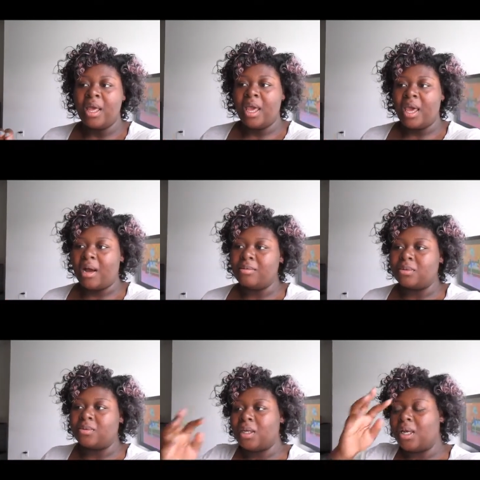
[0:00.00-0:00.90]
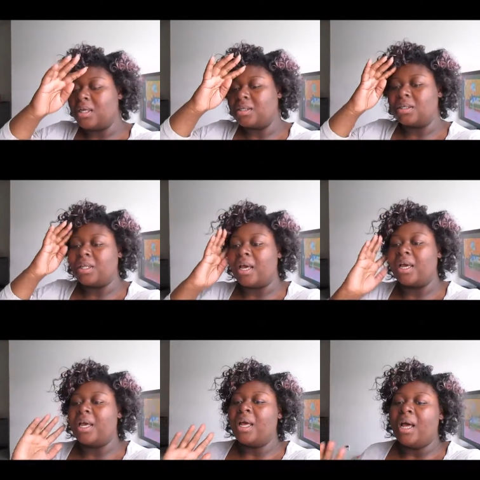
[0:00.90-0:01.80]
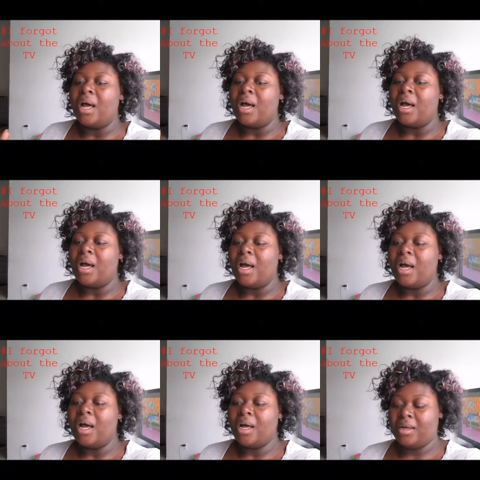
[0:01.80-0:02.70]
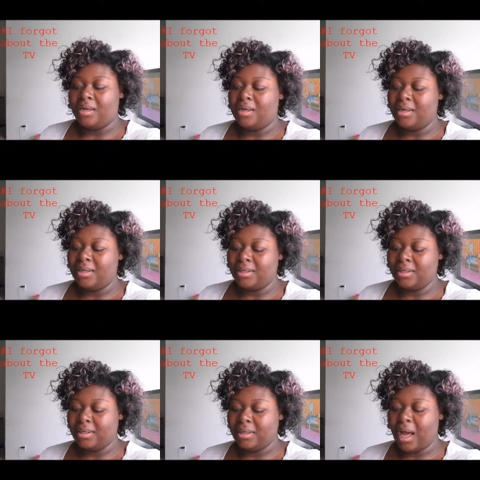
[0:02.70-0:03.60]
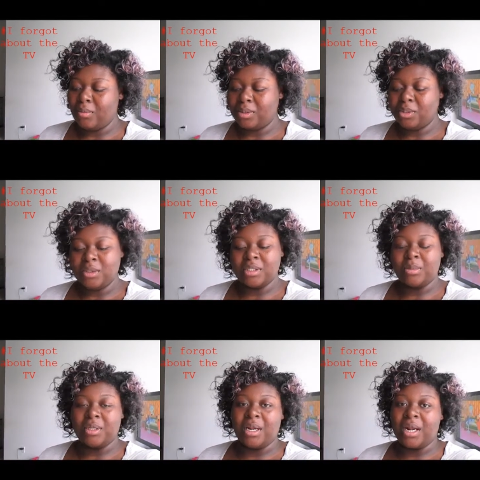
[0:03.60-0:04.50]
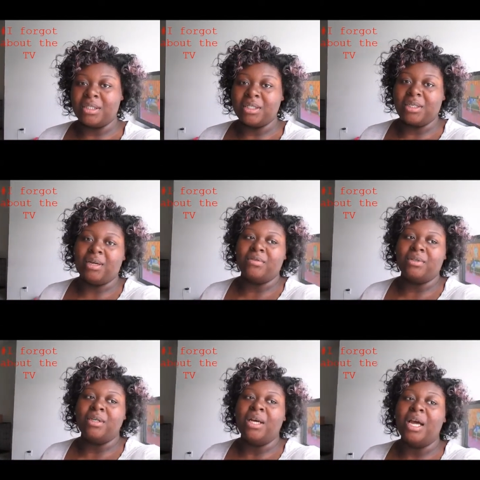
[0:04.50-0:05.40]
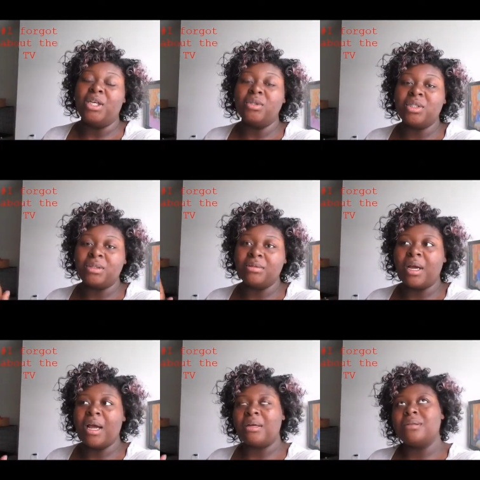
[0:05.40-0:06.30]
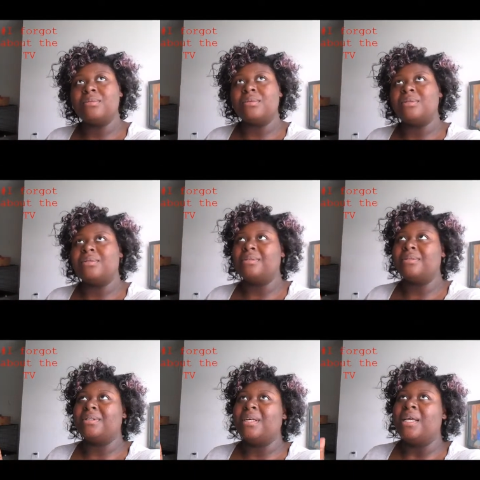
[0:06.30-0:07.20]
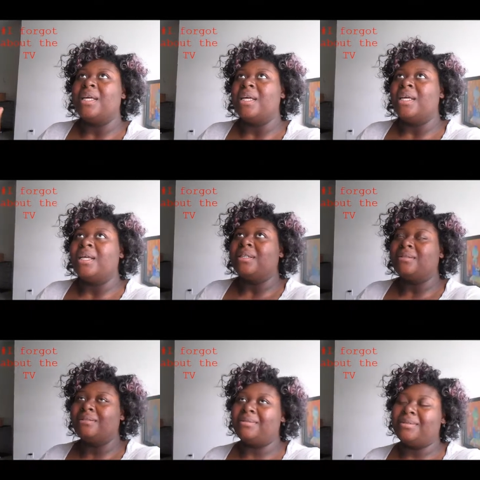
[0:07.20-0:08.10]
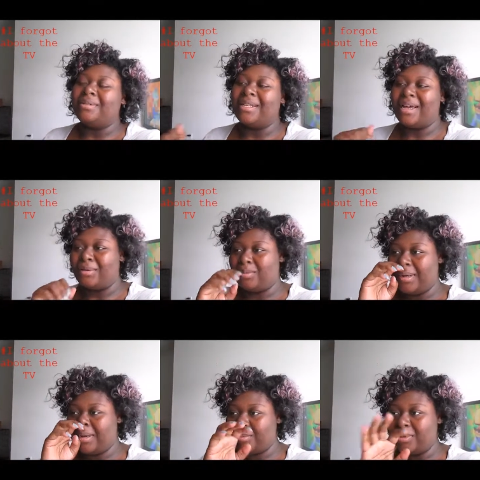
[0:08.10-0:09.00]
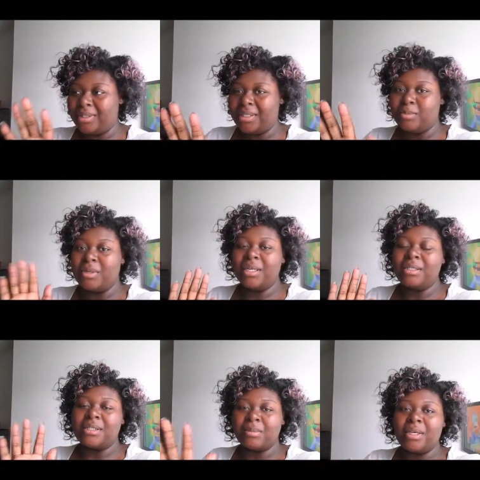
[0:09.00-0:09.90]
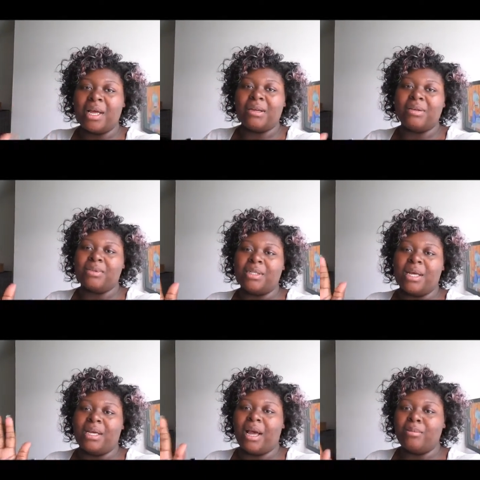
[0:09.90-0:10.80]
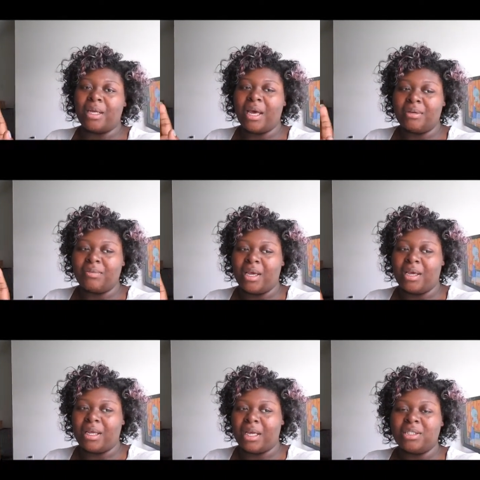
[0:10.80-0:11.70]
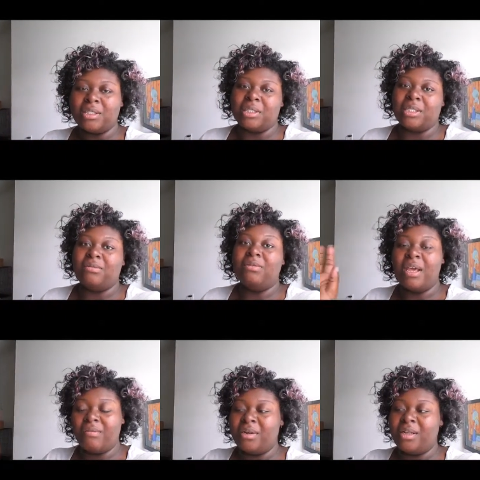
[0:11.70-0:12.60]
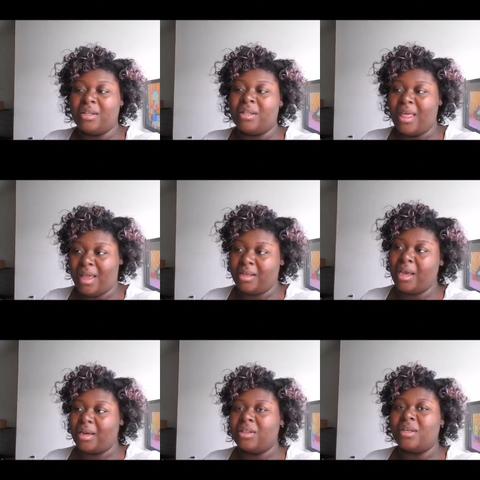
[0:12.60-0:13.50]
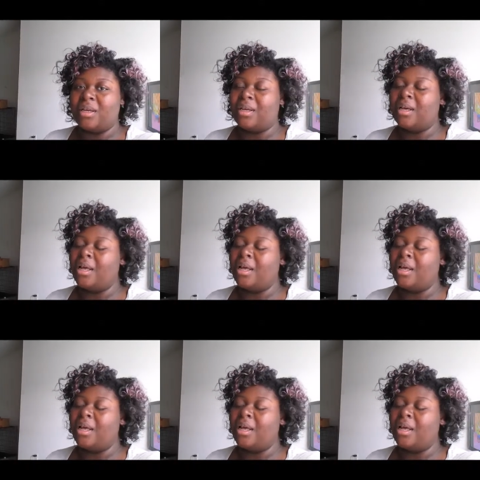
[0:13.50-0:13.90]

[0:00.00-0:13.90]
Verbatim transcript: and I was realizing, like, uh I was doing something that I should have never, you should uh, how, how to put this, but something I was like, I'm kind of like, I shouldn't have never done that kind of thing.